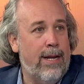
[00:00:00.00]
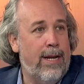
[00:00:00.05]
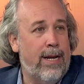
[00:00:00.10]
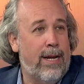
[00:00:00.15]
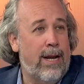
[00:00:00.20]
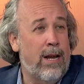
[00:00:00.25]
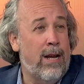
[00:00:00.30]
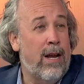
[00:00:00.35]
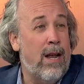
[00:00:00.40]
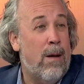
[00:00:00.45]
It
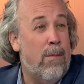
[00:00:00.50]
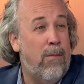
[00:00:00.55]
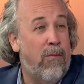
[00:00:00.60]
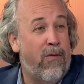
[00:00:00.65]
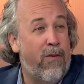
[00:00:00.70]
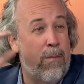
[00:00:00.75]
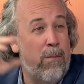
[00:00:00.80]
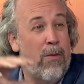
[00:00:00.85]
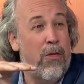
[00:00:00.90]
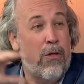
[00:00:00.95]
can come
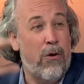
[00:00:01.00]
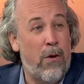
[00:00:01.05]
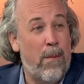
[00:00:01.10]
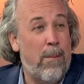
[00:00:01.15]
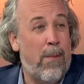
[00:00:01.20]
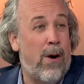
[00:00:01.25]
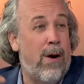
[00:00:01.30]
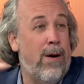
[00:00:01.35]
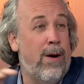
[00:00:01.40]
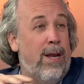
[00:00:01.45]
from third
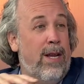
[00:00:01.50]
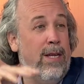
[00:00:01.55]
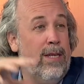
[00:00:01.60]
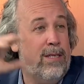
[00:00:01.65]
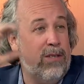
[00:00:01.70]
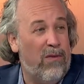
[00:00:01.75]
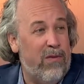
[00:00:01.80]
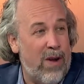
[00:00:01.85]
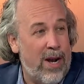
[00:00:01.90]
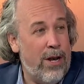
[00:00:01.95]

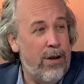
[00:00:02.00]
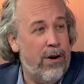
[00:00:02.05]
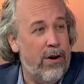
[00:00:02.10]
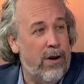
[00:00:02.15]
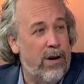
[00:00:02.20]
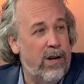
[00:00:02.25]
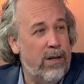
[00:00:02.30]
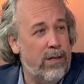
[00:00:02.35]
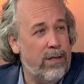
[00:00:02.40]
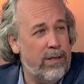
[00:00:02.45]
parties,
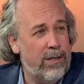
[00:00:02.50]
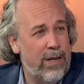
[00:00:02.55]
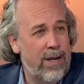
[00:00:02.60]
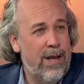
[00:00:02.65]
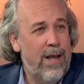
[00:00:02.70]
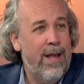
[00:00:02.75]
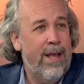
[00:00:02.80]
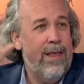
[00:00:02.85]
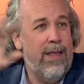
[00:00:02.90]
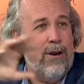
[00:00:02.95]
vendors
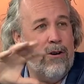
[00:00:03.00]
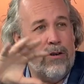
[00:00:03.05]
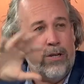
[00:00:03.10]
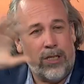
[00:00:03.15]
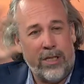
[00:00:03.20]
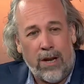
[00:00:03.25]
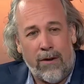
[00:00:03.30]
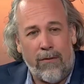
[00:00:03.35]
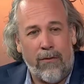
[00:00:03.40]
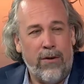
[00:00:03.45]
that are
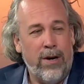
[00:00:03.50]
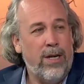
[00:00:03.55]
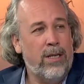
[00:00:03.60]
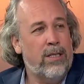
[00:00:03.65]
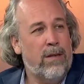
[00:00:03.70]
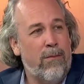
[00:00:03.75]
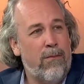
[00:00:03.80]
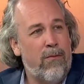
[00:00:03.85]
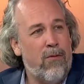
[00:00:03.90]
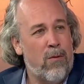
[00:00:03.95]
suffering
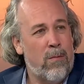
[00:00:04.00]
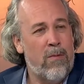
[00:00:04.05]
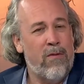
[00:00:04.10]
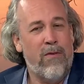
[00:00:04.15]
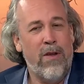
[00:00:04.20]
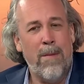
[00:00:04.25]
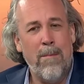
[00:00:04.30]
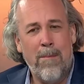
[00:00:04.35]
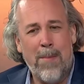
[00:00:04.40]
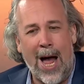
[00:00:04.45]
some form of
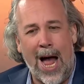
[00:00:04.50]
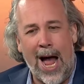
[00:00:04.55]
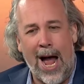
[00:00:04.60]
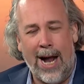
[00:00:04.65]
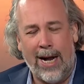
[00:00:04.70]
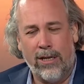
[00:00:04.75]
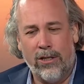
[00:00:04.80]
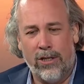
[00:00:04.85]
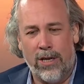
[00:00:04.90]
impact.